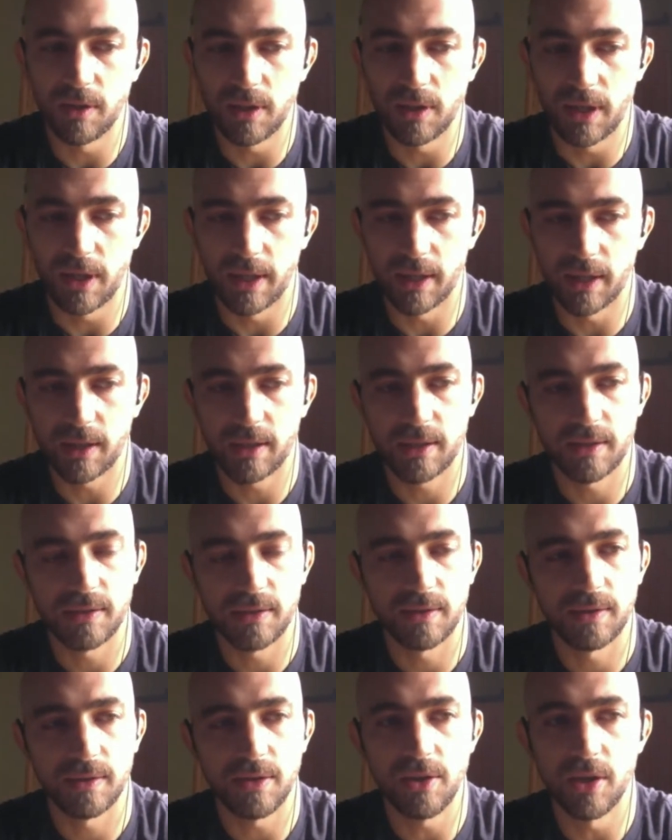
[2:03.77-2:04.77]
Like
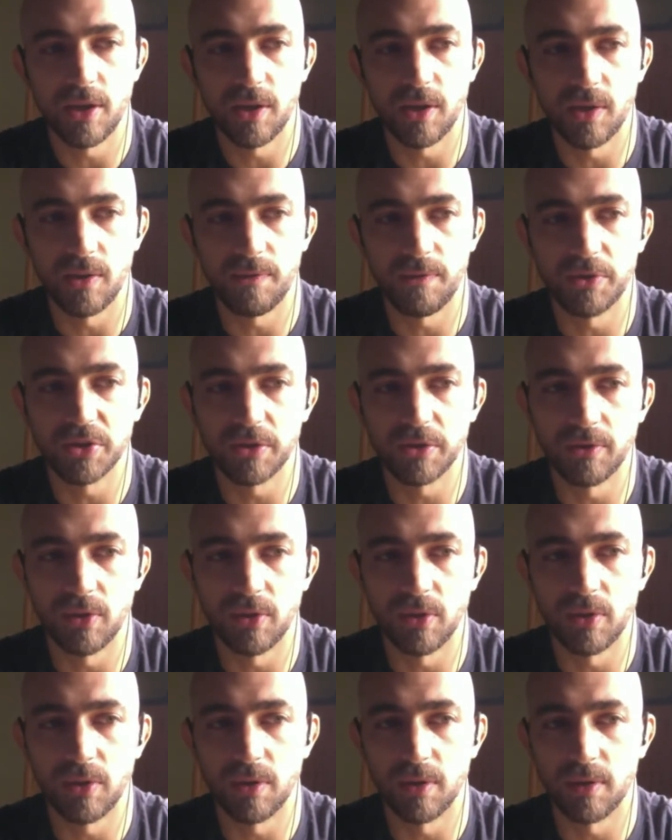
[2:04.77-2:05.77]
first of
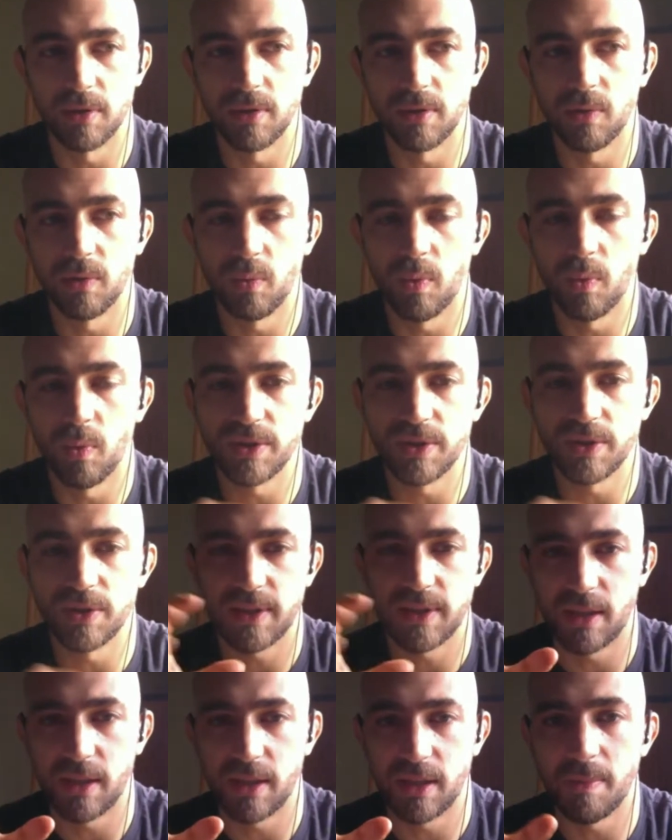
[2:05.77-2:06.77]
all, what's like
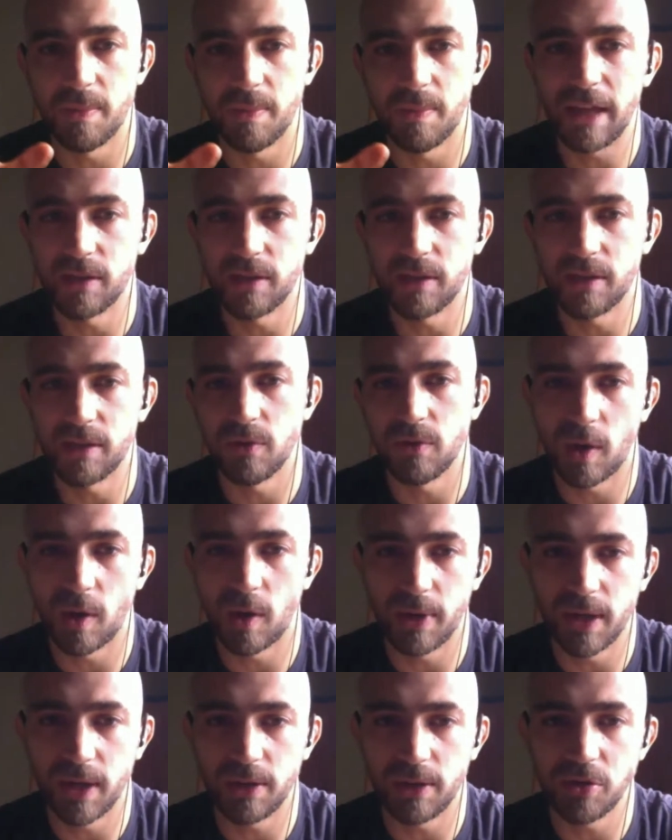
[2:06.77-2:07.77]
the pattern of the
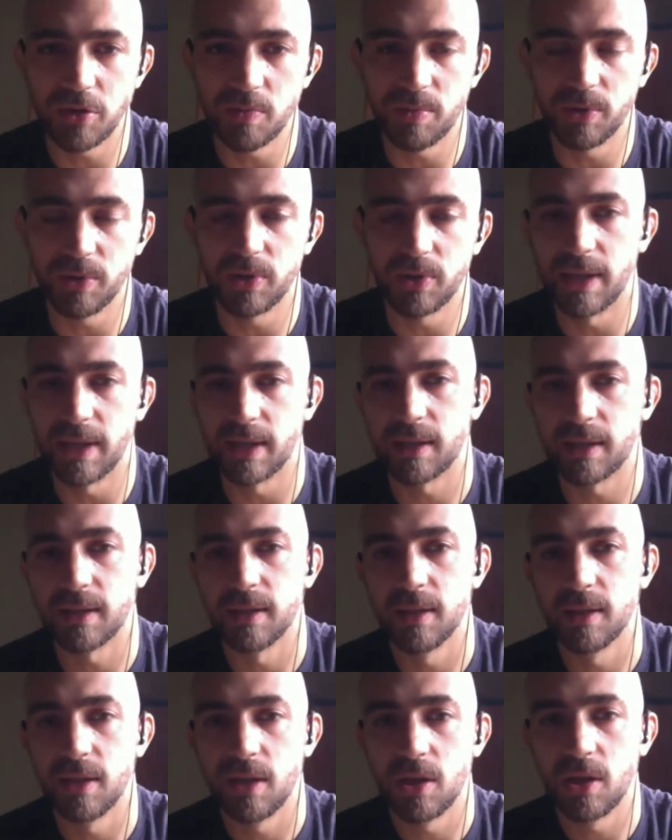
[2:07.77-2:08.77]
URL? Do you put like
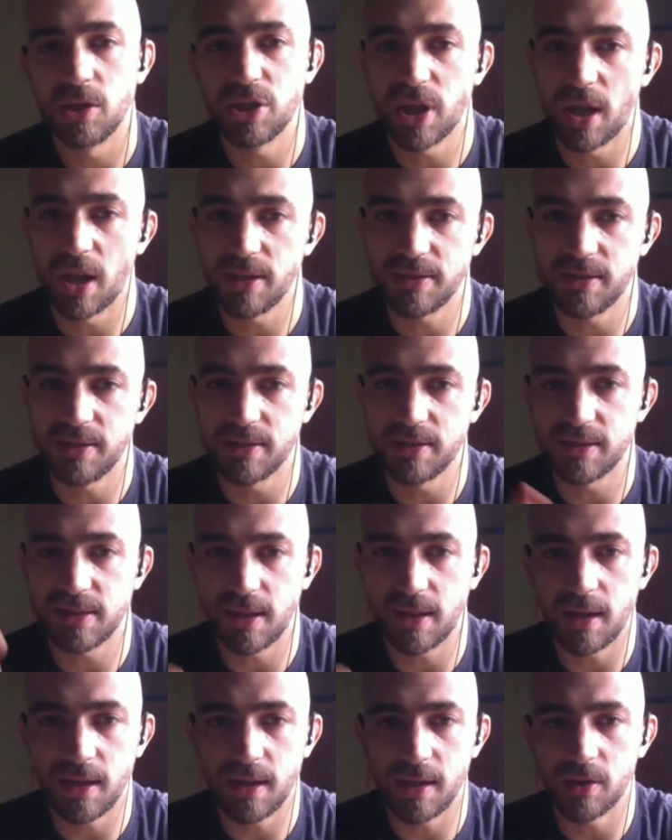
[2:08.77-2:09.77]
just the
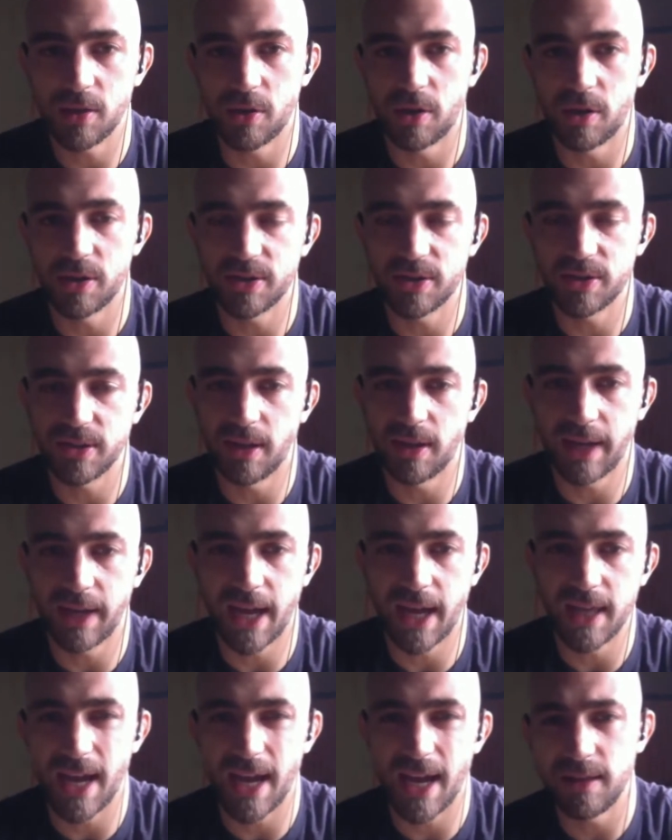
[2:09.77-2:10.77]
slug or slug
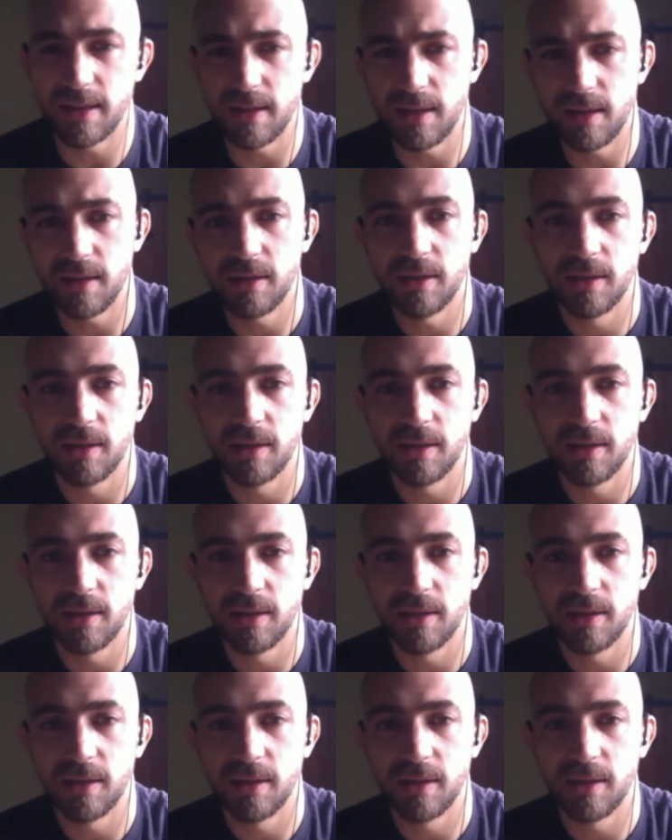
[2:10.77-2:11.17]
and ID?